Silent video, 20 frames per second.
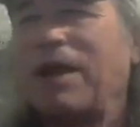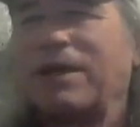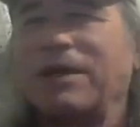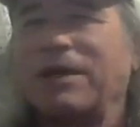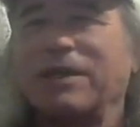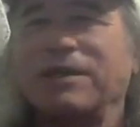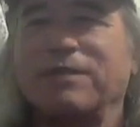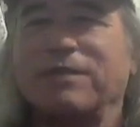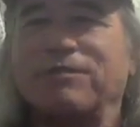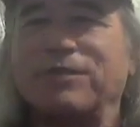
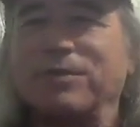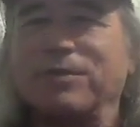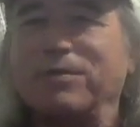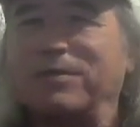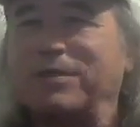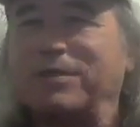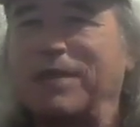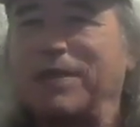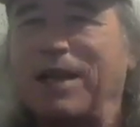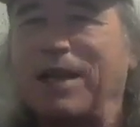into Food
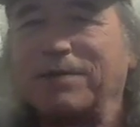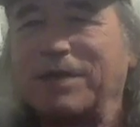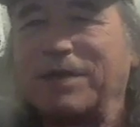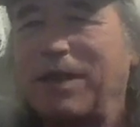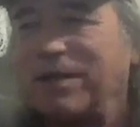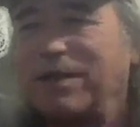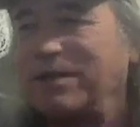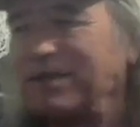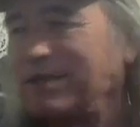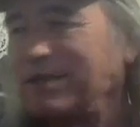Stamp
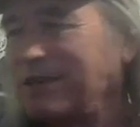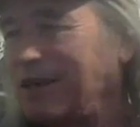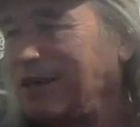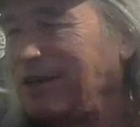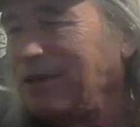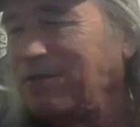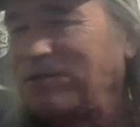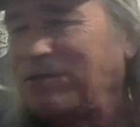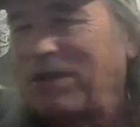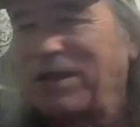Sally. This ain't
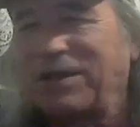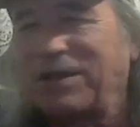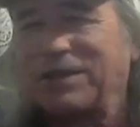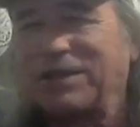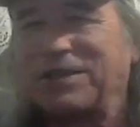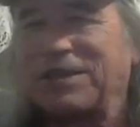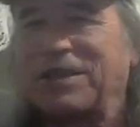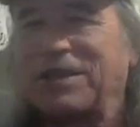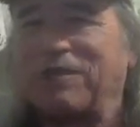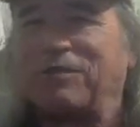no
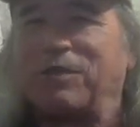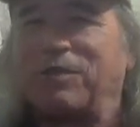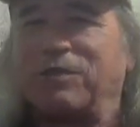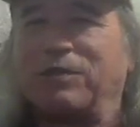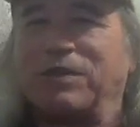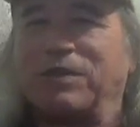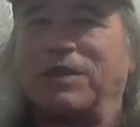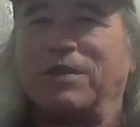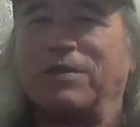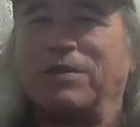fucking Jeff
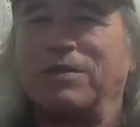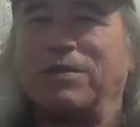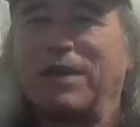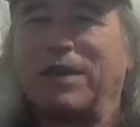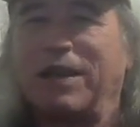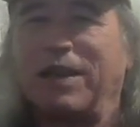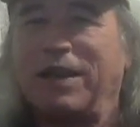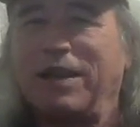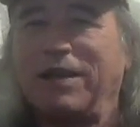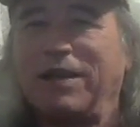over here,
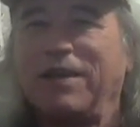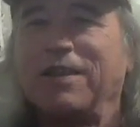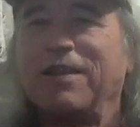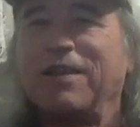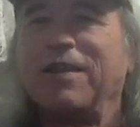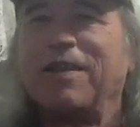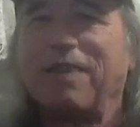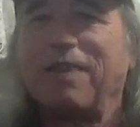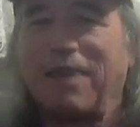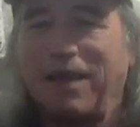okay?
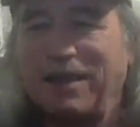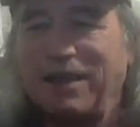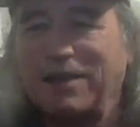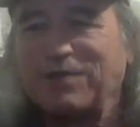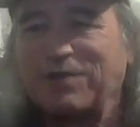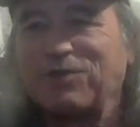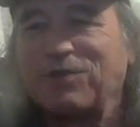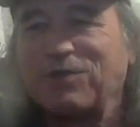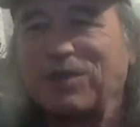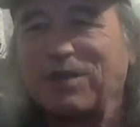
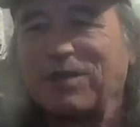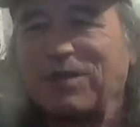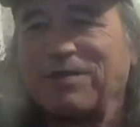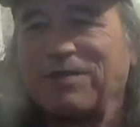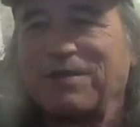Thanks for the,